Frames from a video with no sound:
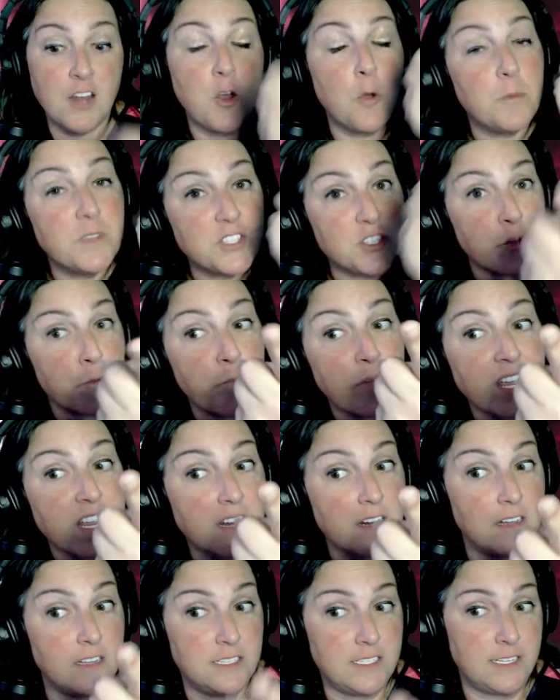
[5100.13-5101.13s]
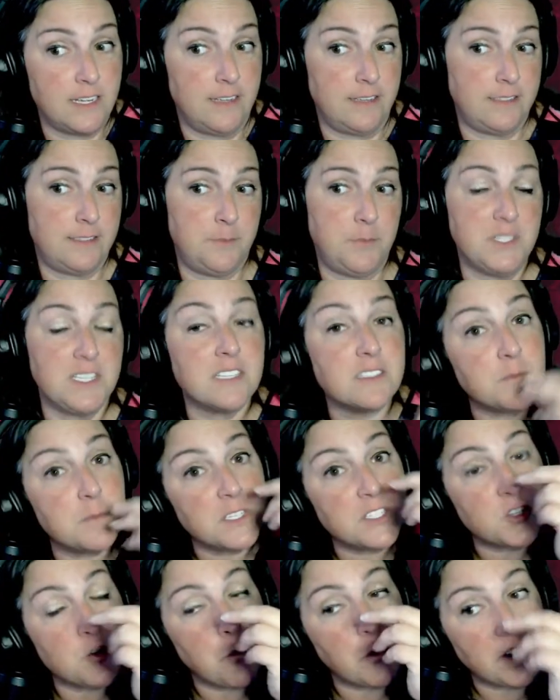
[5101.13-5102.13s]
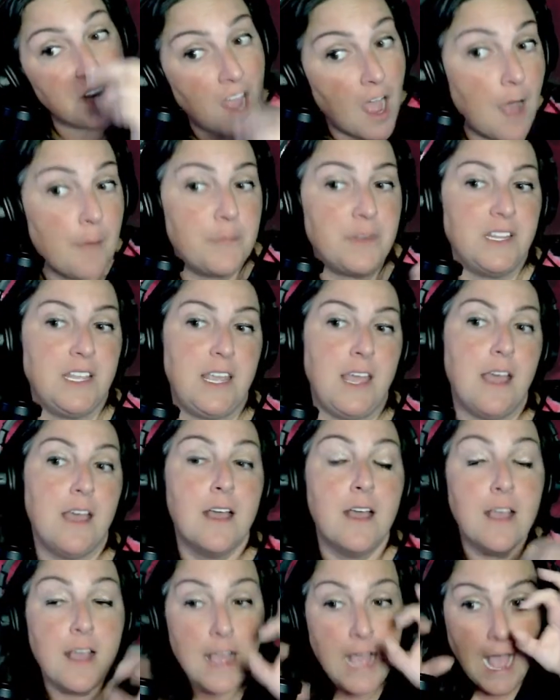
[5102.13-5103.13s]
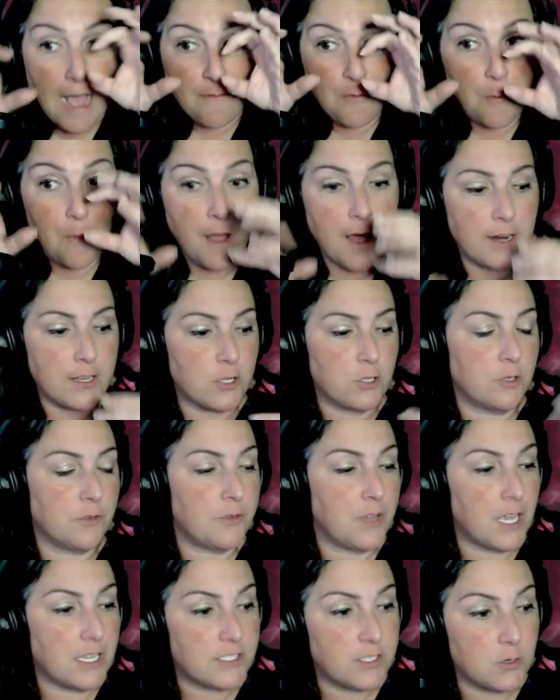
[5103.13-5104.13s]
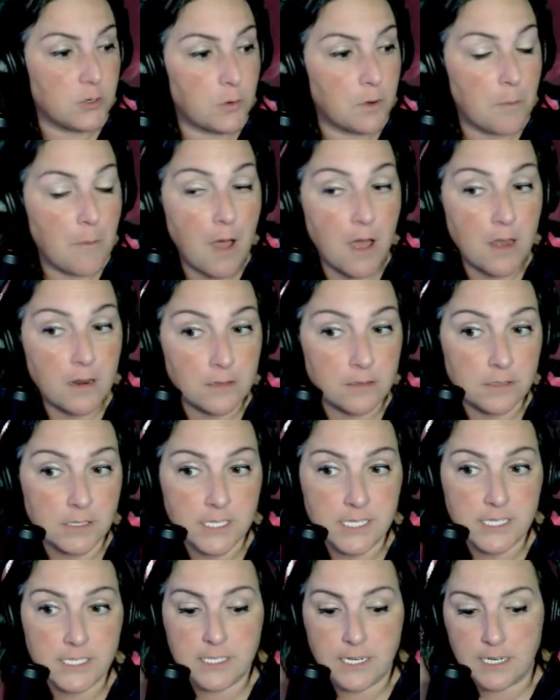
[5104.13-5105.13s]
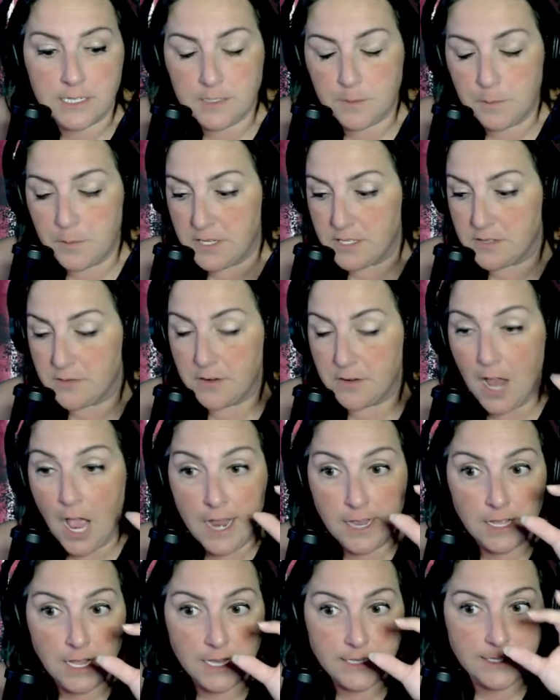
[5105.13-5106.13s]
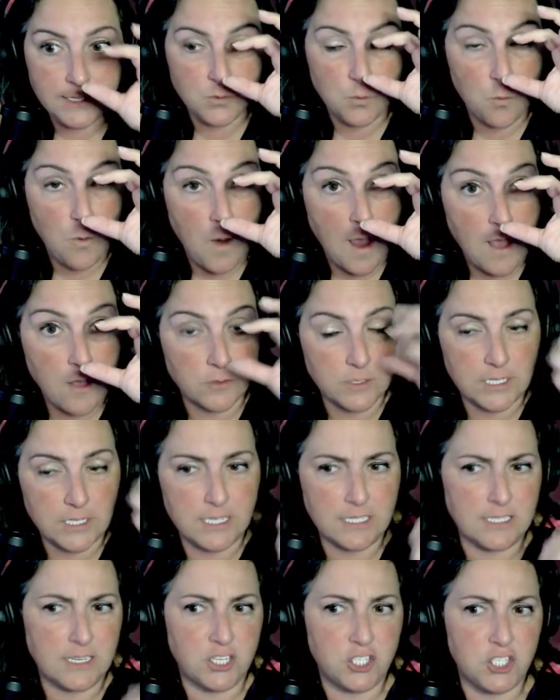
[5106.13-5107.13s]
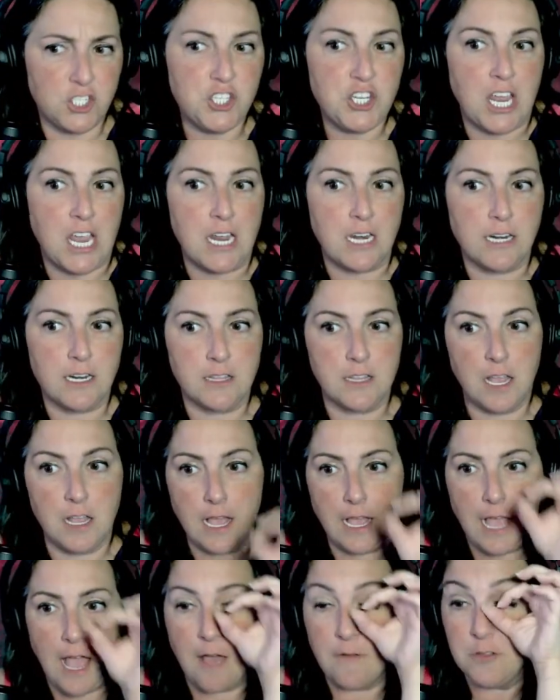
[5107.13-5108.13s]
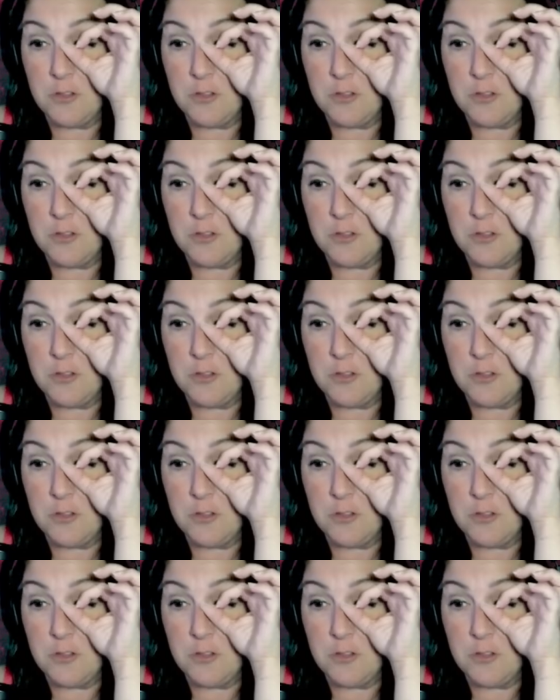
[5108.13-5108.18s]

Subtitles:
Mr. Peanut does, but does Mr. Monopoly have a monocle? If you guys don't know what a monocle is a piece of an eyeglass. It's round and it's on a chain, and they like have it.